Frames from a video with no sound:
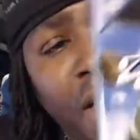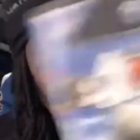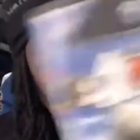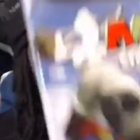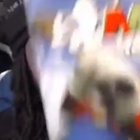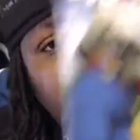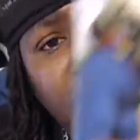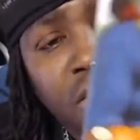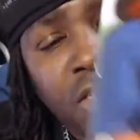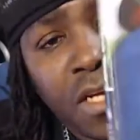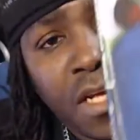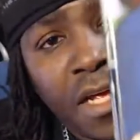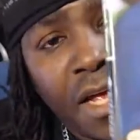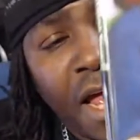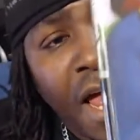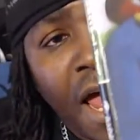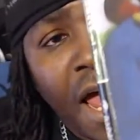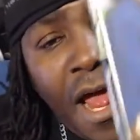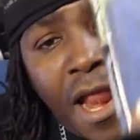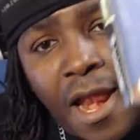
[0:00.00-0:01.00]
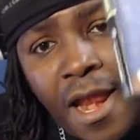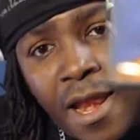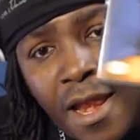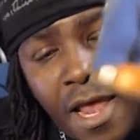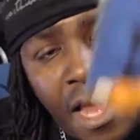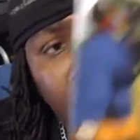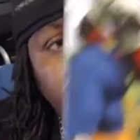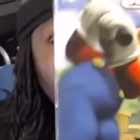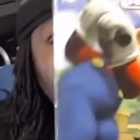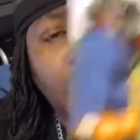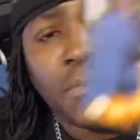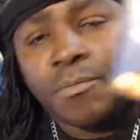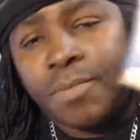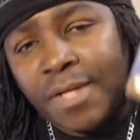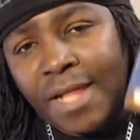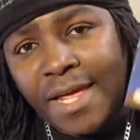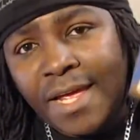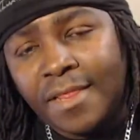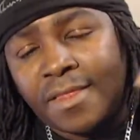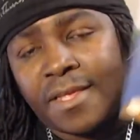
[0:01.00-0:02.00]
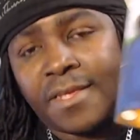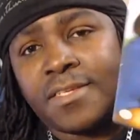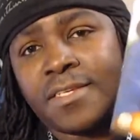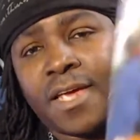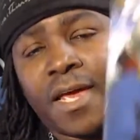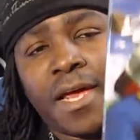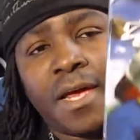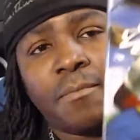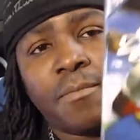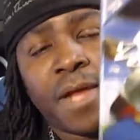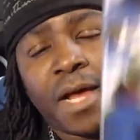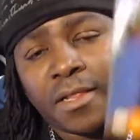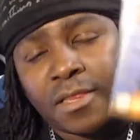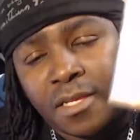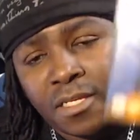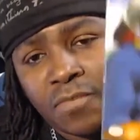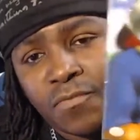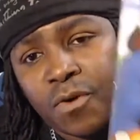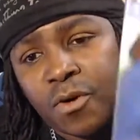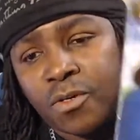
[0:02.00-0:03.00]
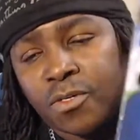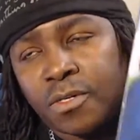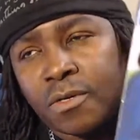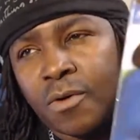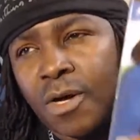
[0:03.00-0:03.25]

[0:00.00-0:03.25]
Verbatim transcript: I actually never played this game, not this version.